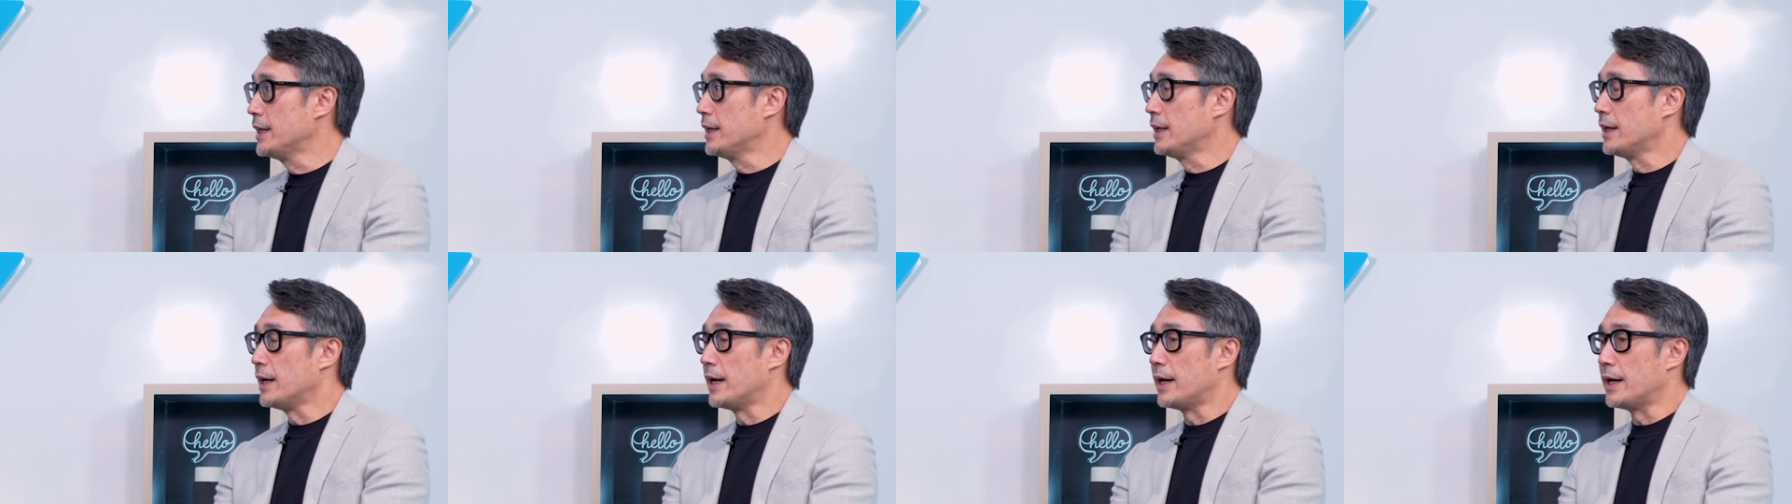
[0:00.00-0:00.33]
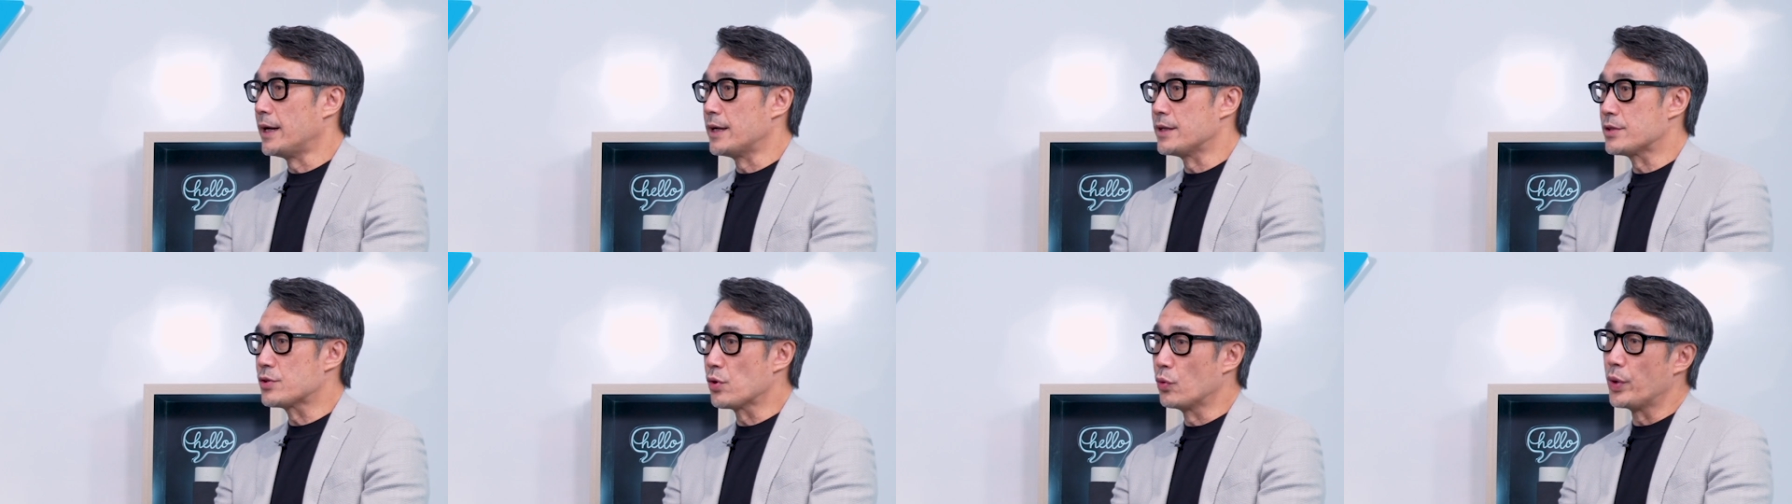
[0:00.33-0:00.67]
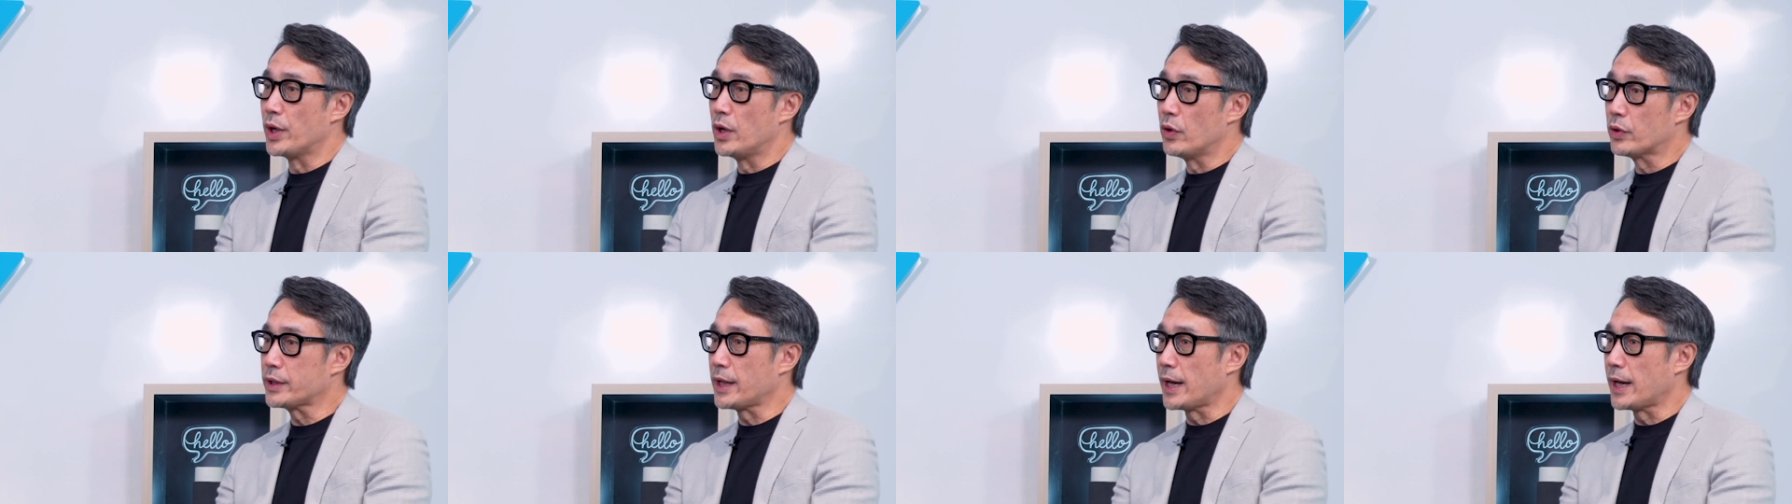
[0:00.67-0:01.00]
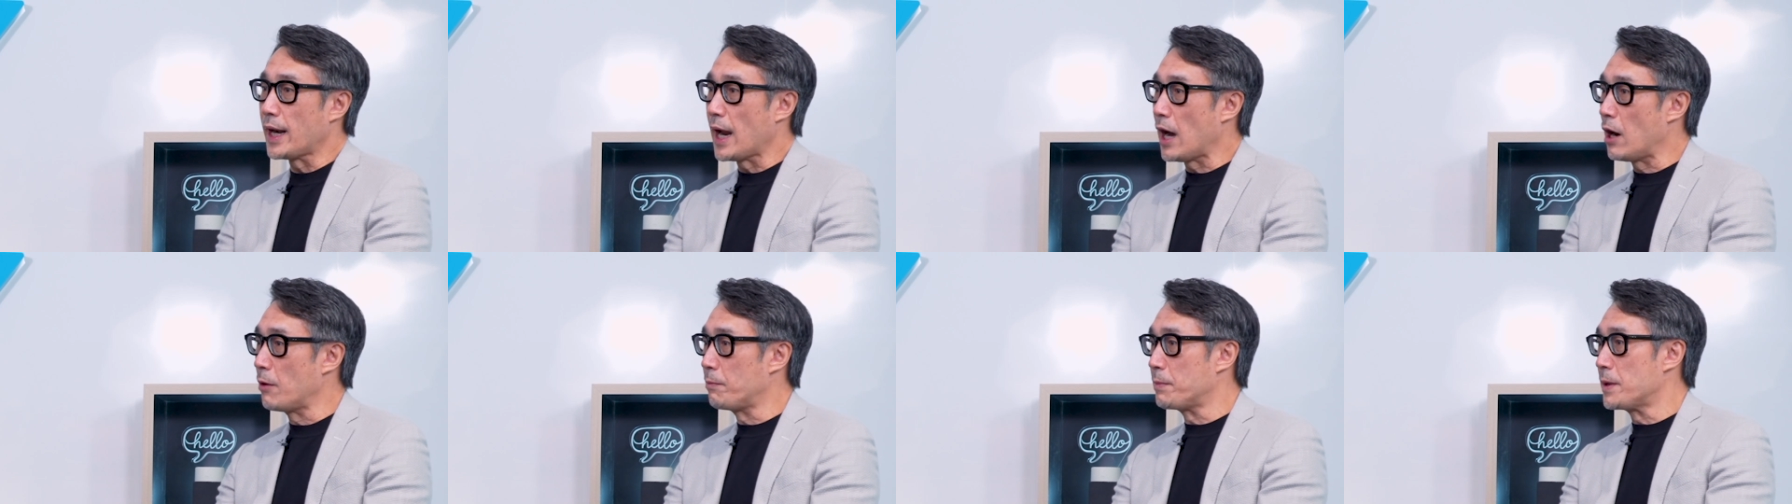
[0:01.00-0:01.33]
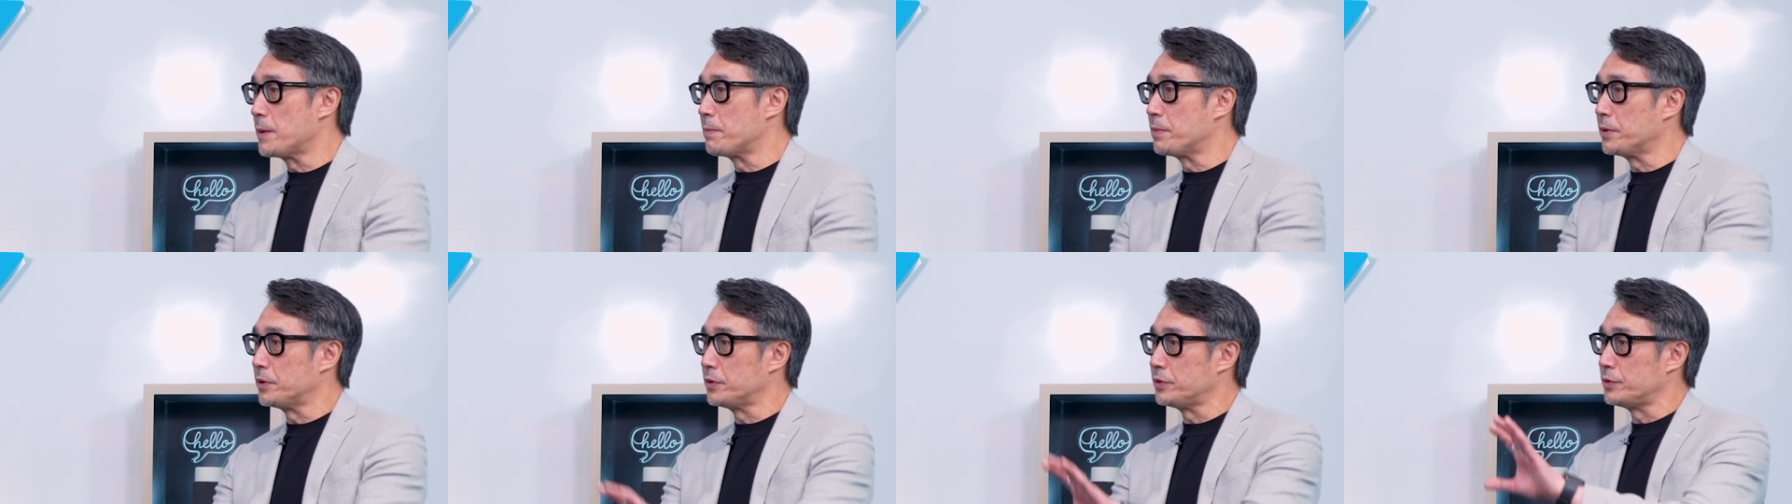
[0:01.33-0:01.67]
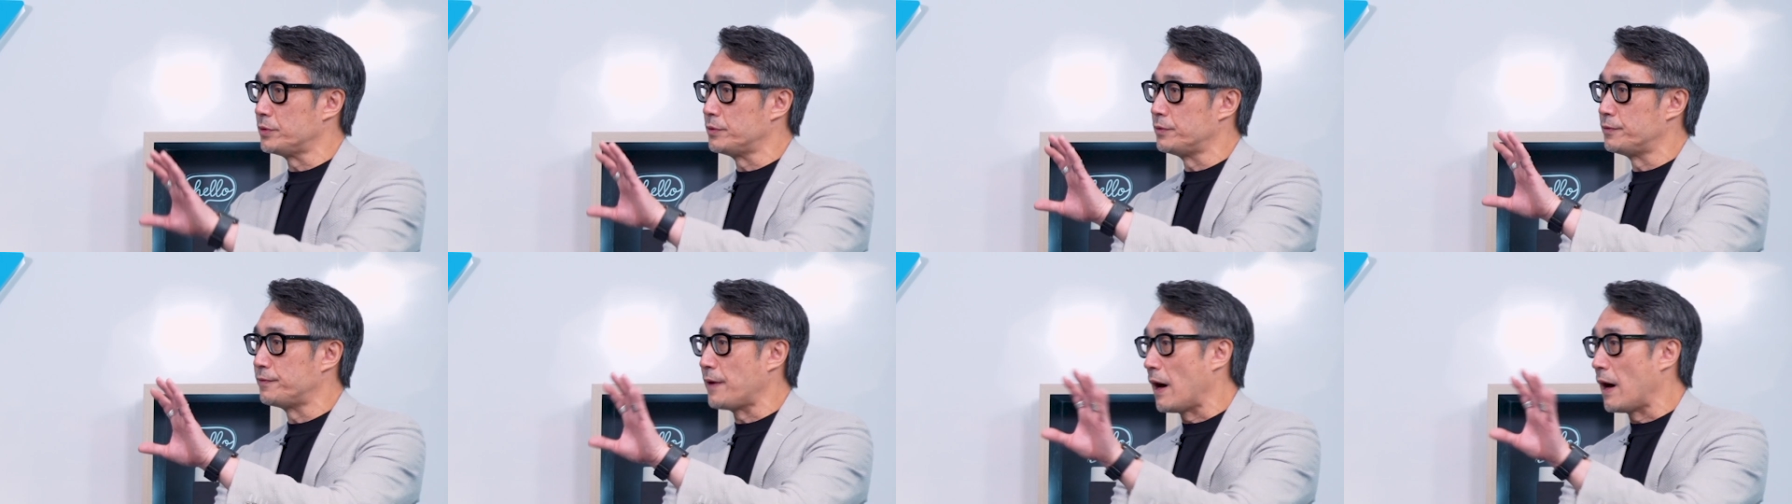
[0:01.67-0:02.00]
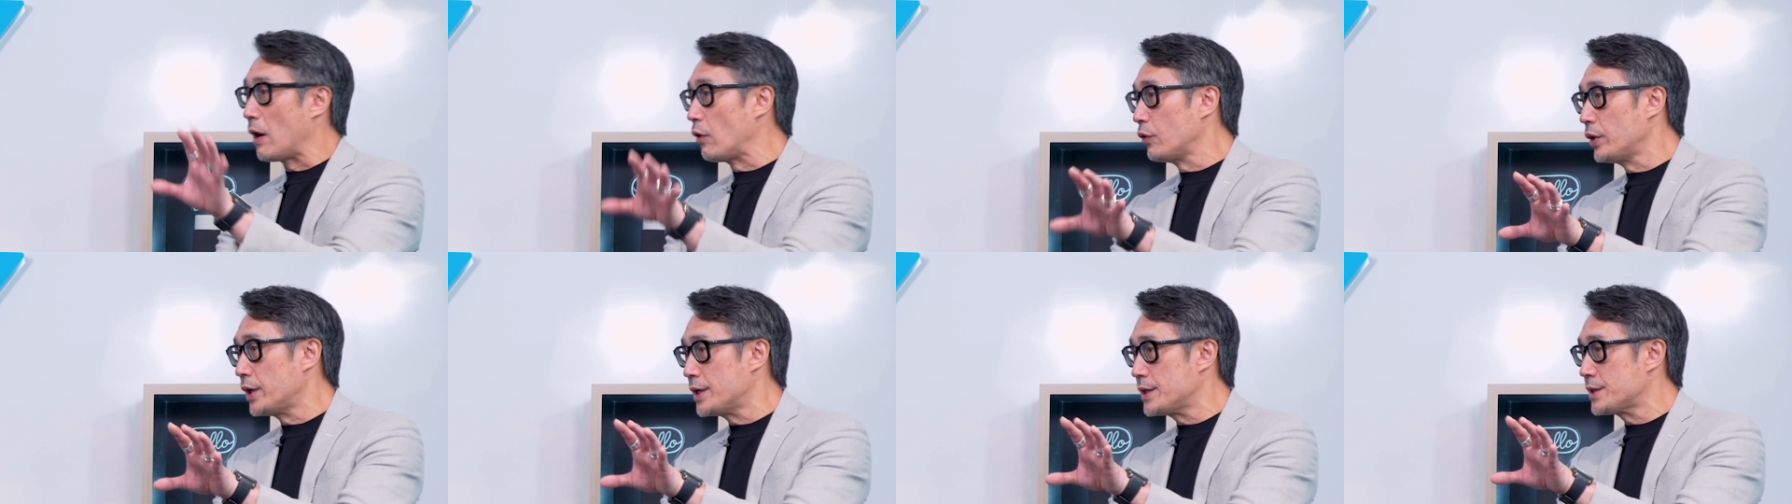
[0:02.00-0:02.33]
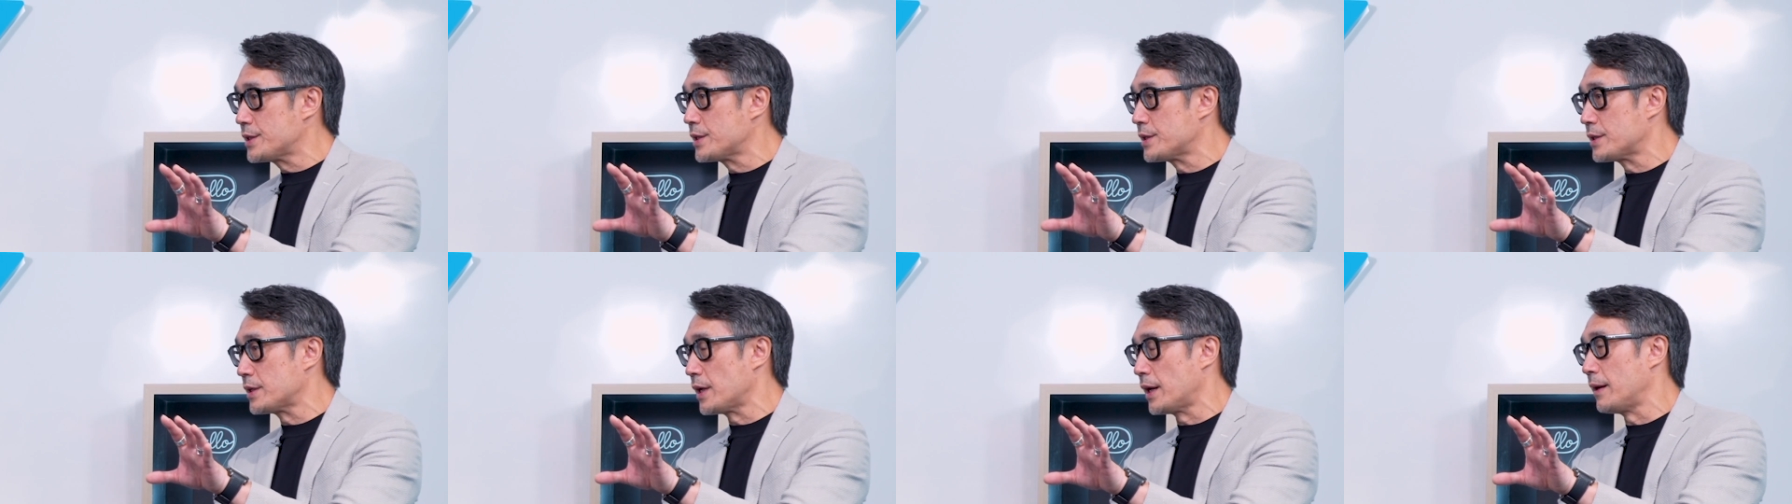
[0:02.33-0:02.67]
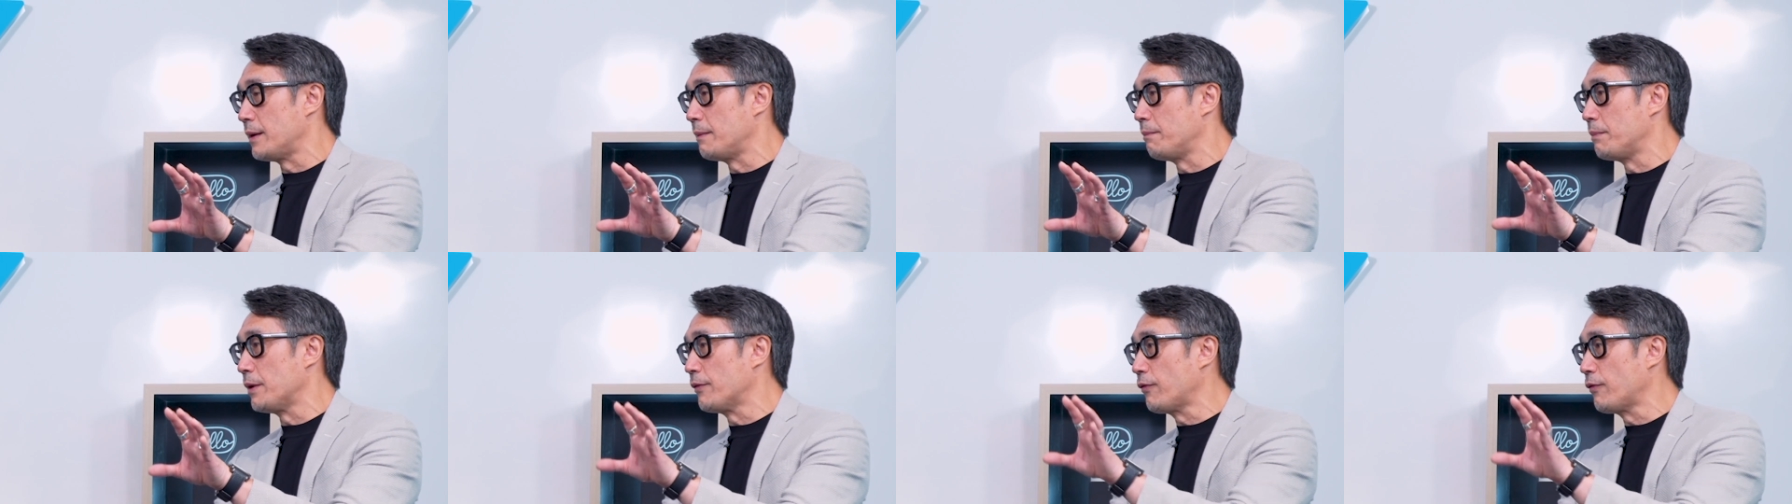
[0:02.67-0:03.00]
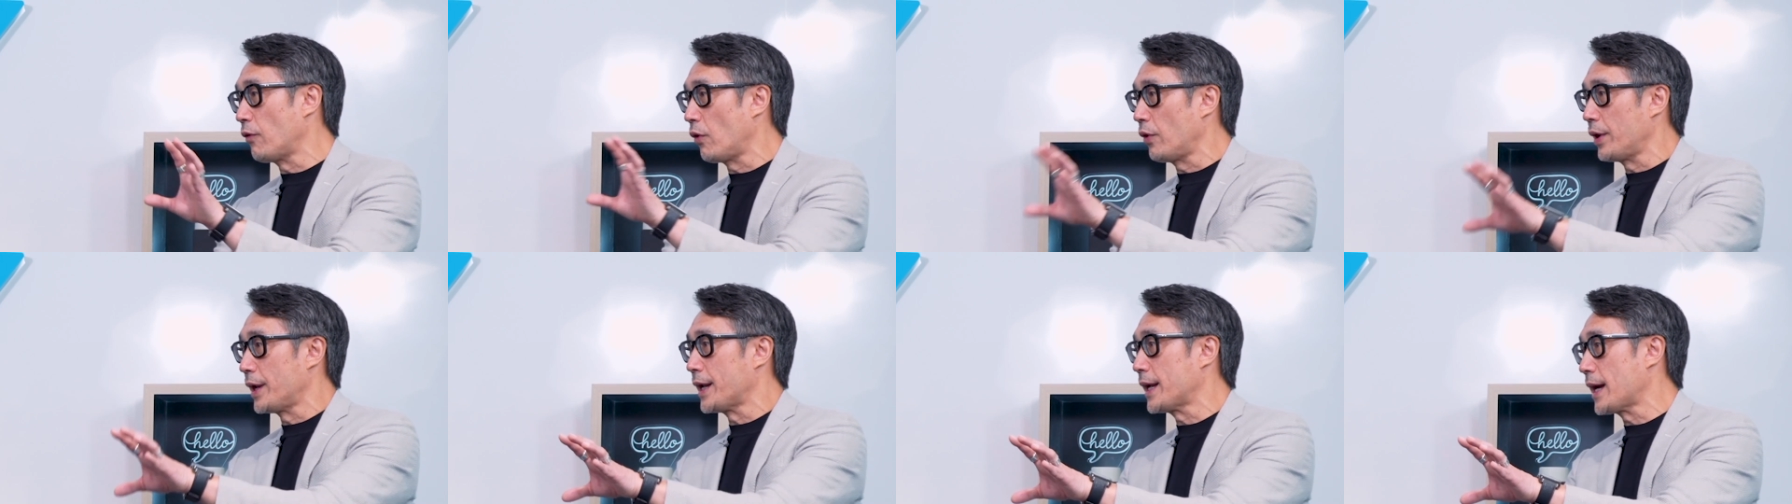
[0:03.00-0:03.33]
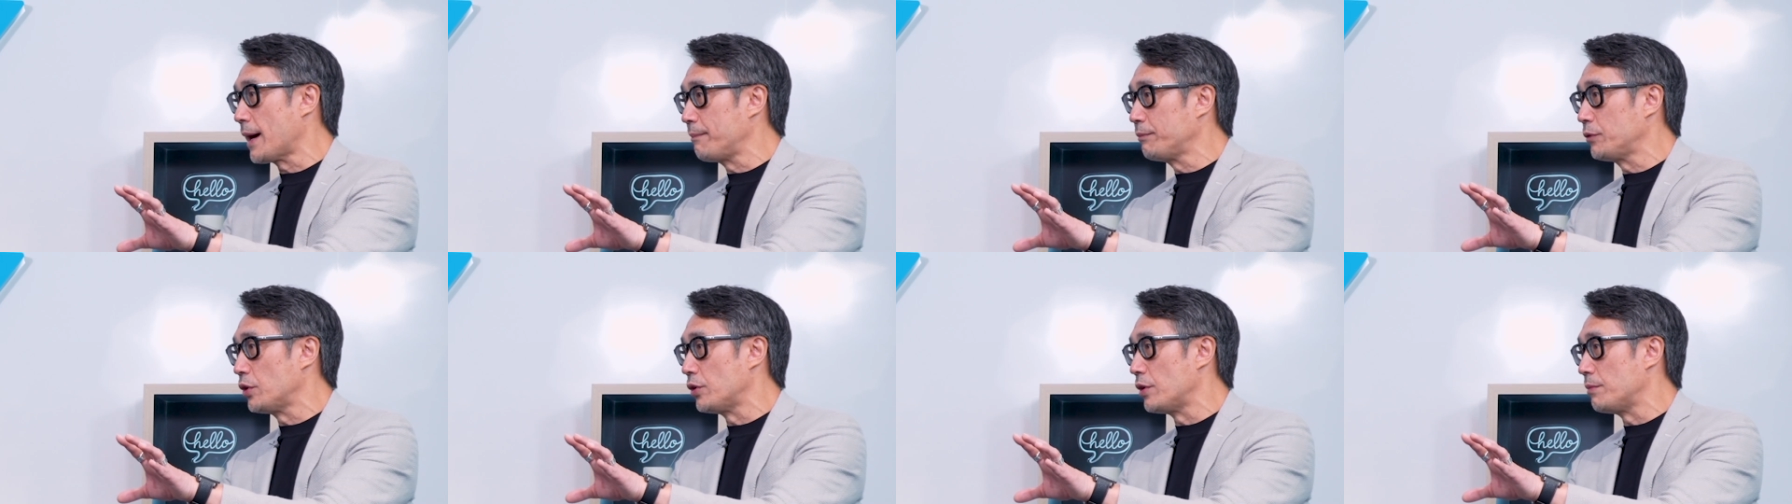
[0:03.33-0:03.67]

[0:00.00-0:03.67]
Uh, so we looked at how people found us uh, before they come to the